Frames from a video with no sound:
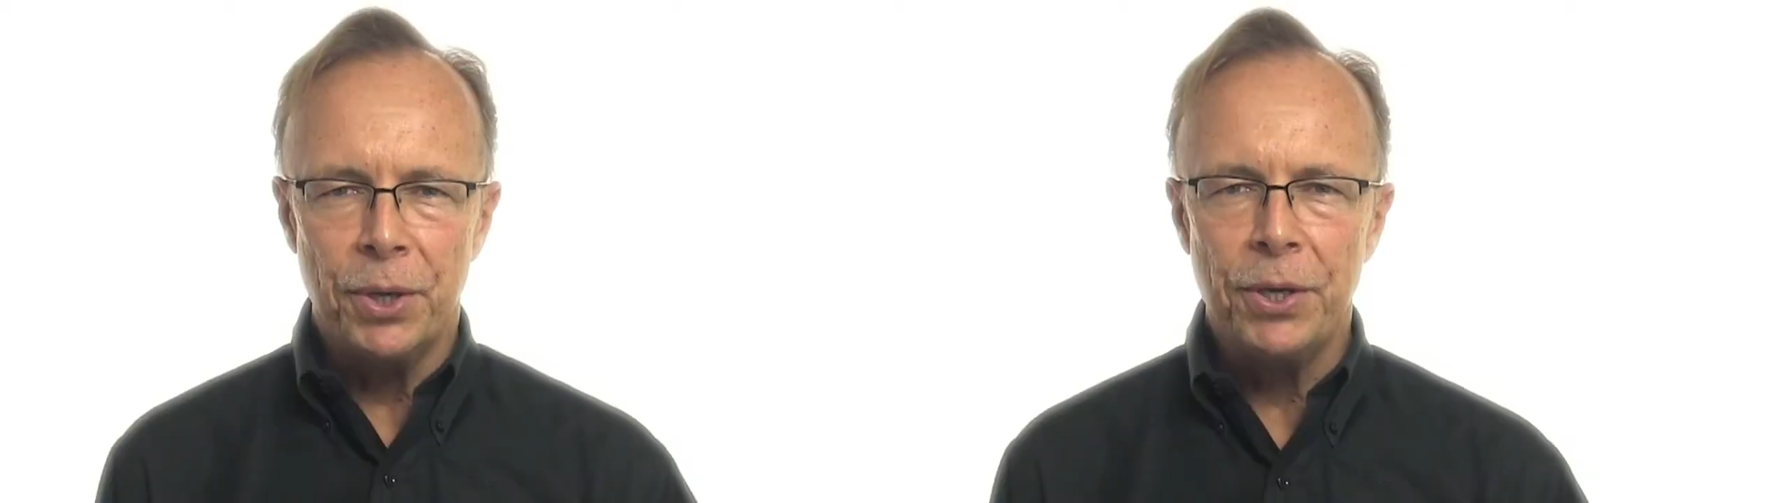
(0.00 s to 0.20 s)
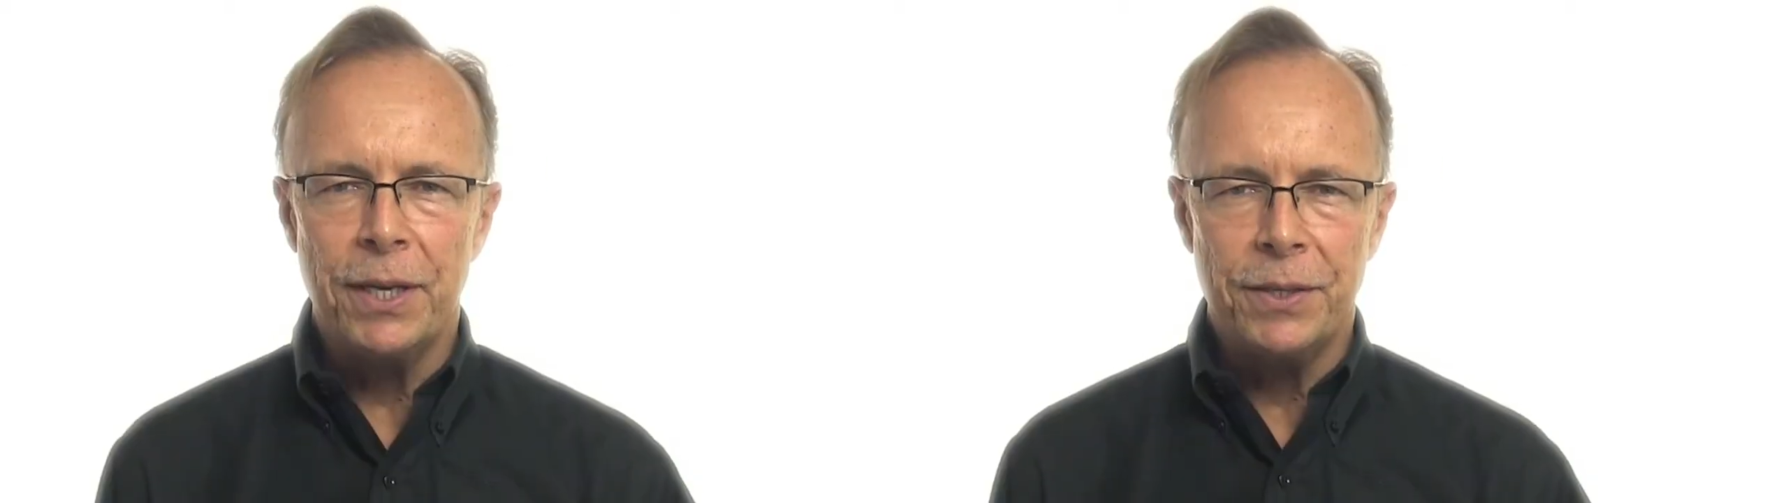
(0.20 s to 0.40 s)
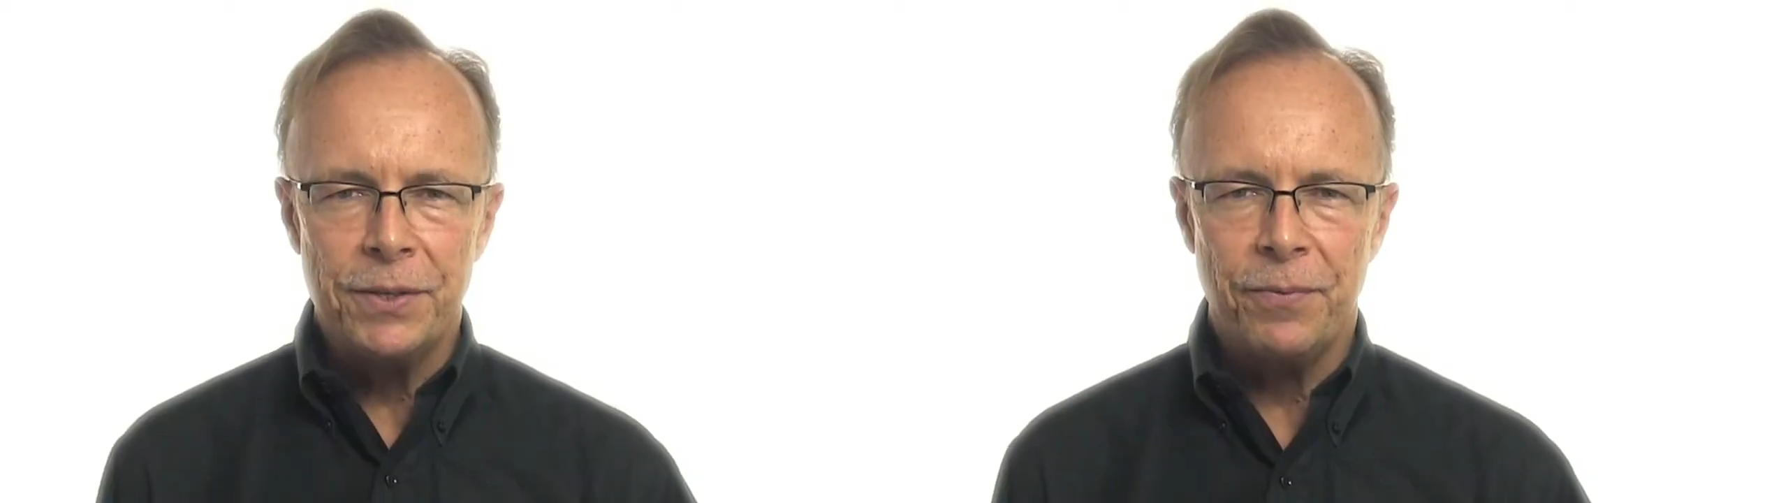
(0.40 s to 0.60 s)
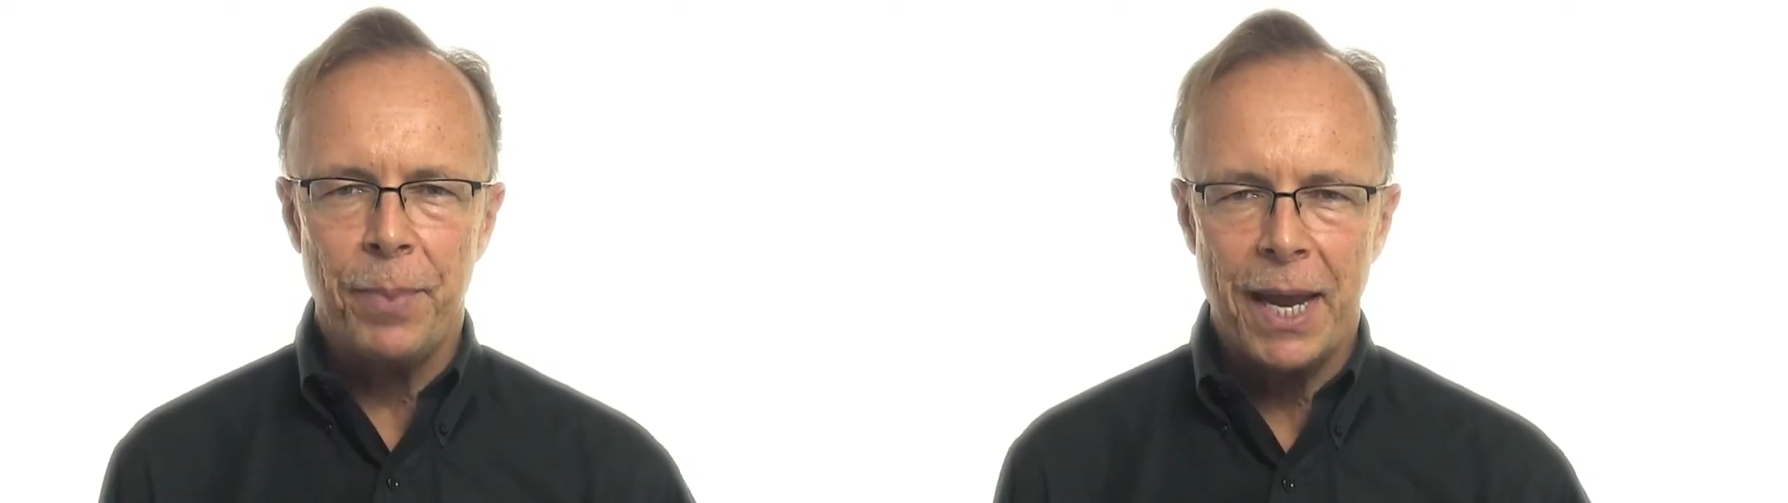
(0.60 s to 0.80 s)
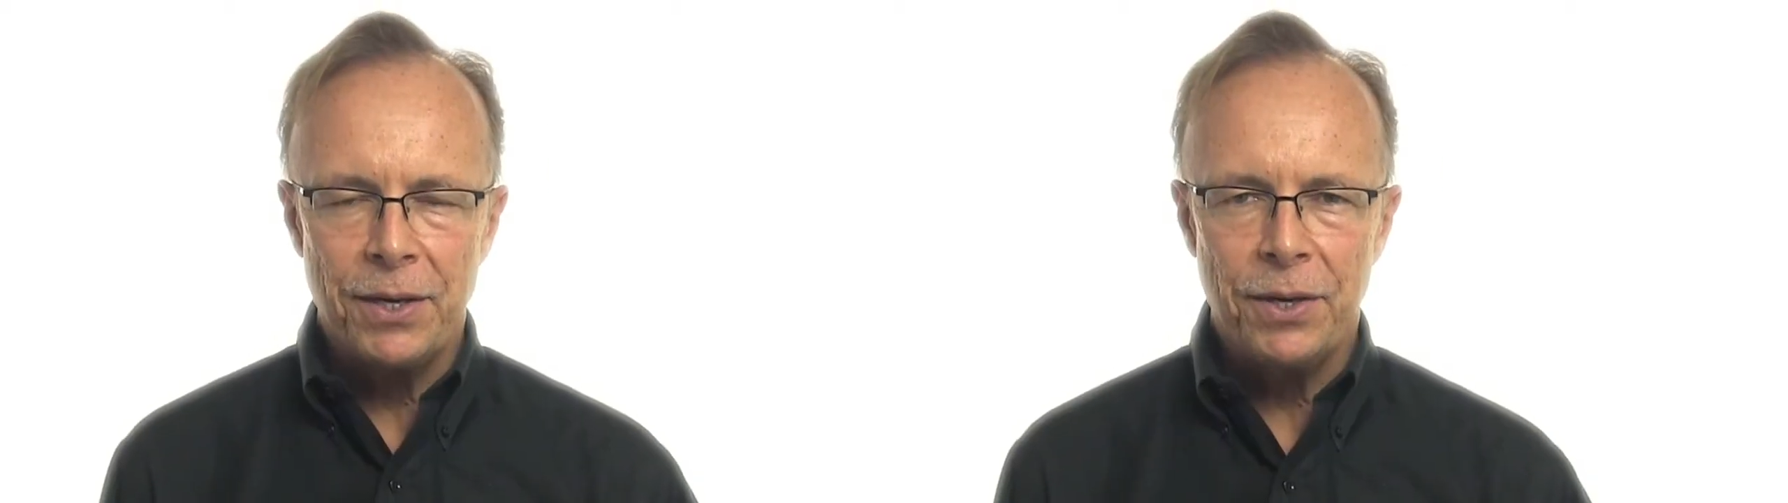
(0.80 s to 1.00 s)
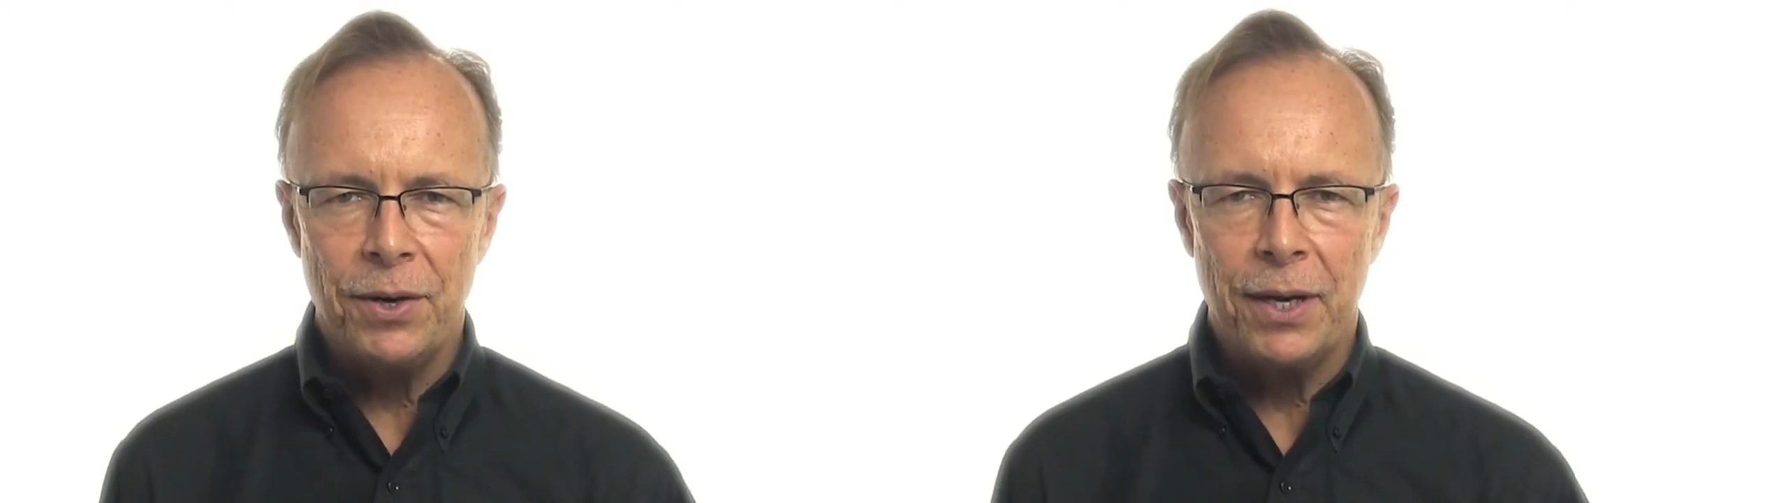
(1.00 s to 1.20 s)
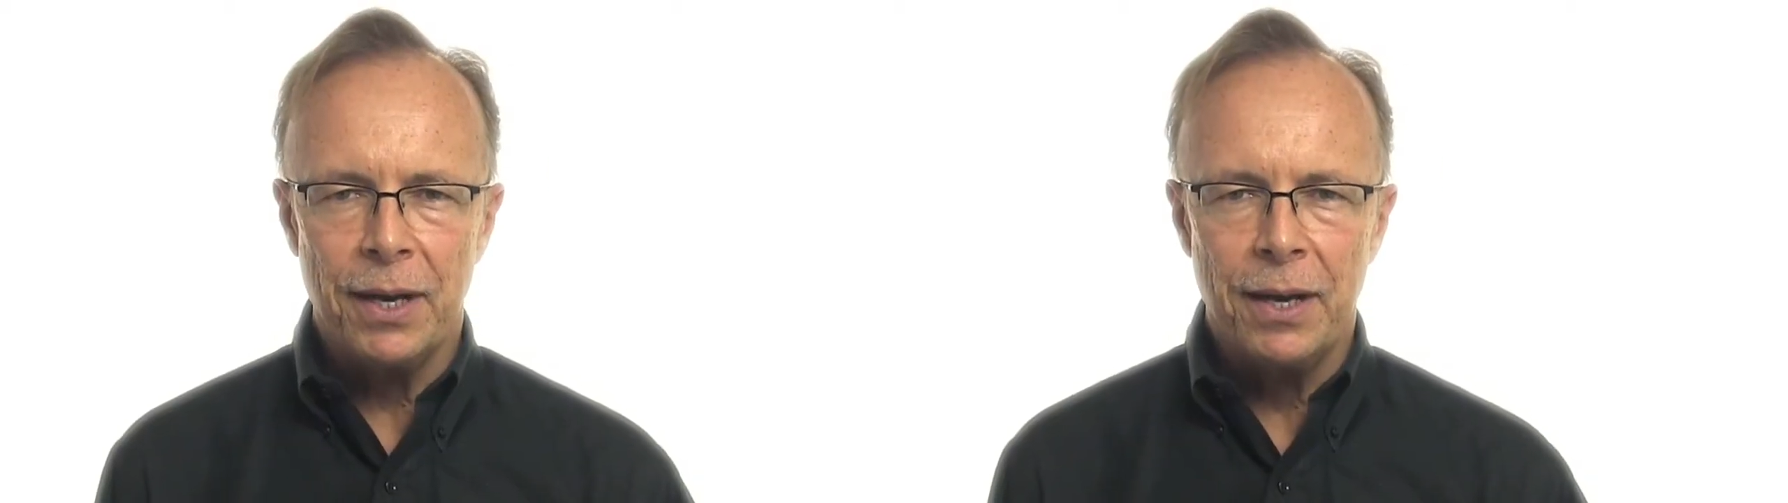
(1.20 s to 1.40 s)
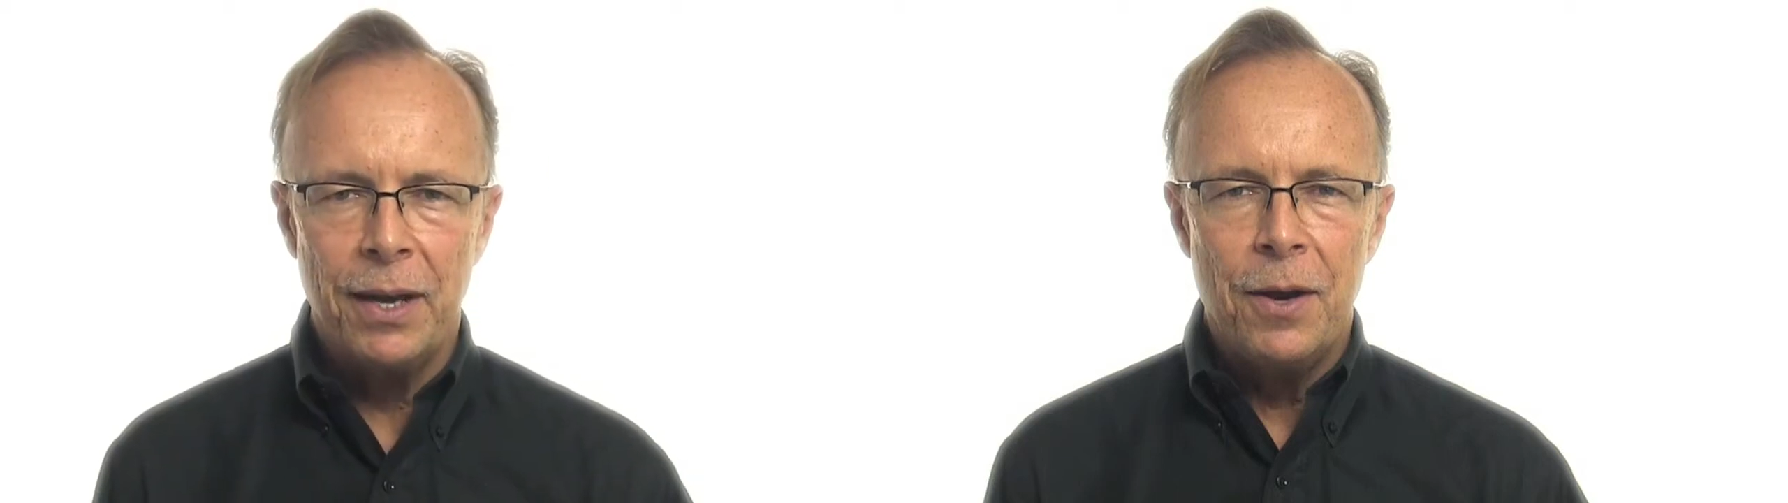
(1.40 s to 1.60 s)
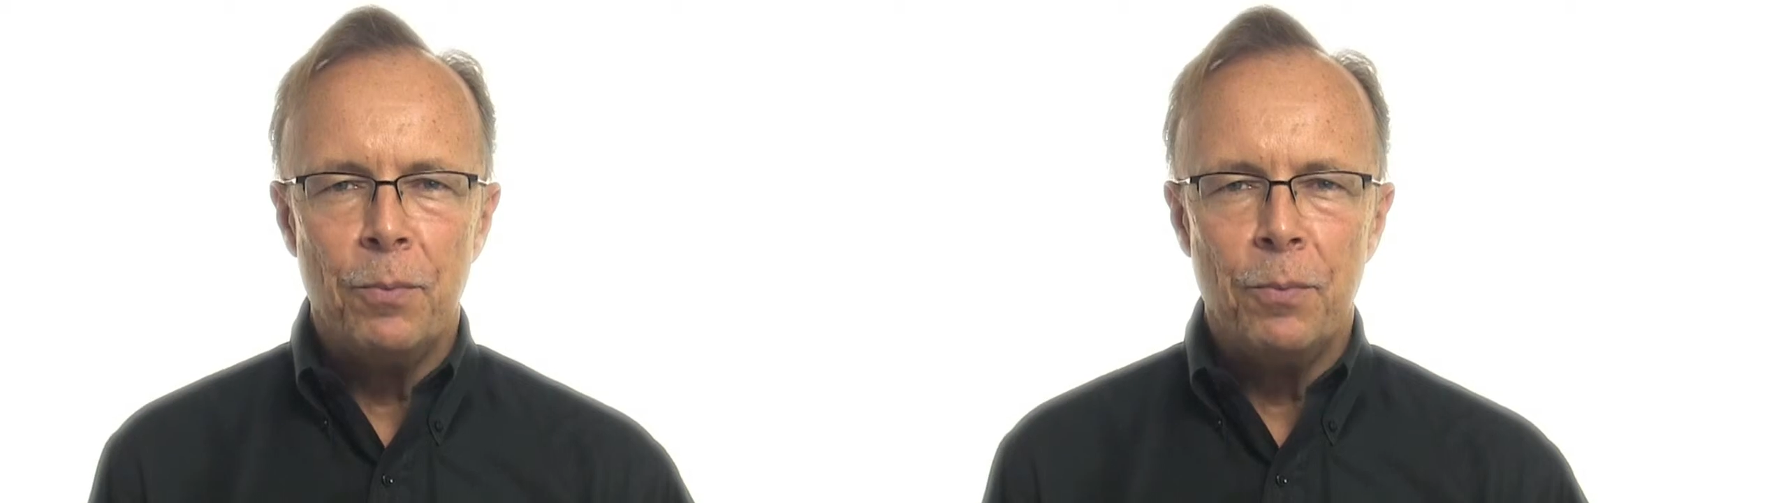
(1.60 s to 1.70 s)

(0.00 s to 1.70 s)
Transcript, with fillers: billions of bacteria.